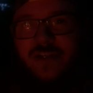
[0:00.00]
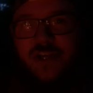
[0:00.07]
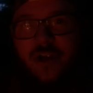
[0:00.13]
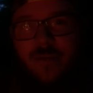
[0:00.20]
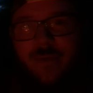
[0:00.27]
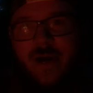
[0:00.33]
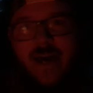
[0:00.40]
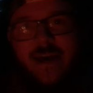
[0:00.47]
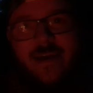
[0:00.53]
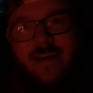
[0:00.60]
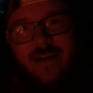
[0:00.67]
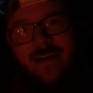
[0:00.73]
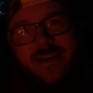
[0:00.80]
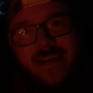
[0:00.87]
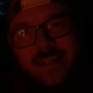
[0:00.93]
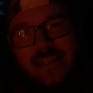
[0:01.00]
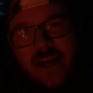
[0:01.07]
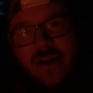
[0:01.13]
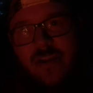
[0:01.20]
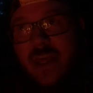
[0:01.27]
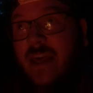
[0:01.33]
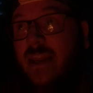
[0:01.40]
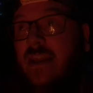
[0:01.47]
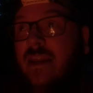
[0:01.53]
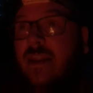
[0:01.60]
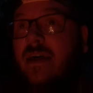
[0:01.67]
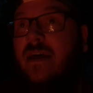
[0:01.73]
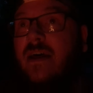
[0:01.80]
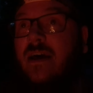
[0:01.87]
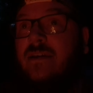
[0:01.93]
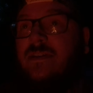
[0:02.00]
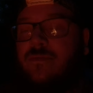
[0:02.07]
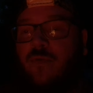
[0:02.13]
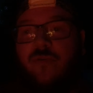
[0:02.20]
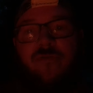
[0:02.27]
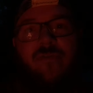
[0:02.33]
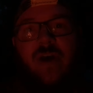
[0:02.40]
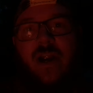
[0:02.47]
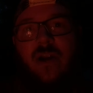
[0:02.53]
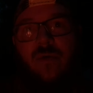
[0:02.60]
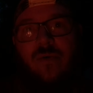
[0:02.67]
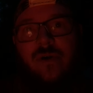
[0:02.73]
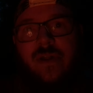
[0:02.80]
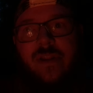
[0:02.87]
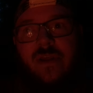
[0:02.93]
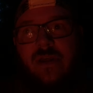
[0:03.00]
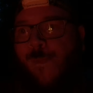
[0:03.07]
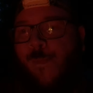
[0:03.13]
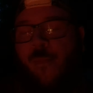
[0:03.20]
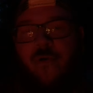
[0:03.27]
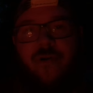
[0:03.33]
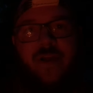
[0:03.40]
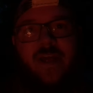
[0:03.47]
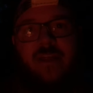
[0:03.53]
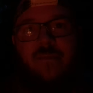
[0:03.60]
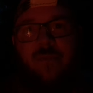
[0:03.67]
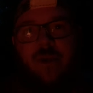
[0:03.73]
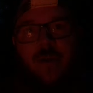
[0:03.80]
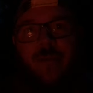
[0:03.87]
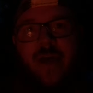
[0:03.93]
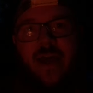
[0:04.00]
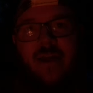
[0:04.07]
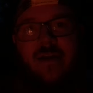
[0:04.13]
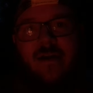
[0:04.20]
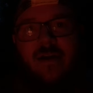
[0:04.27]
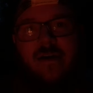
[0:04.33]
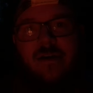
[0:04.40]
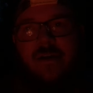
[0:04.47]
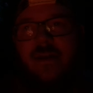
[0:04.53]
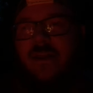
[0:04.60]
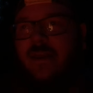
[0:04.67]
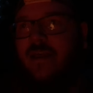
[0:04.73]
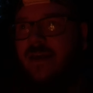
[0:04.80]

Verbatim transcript: Jeremiah is out getting some more firewood. I already got the bear bag hung,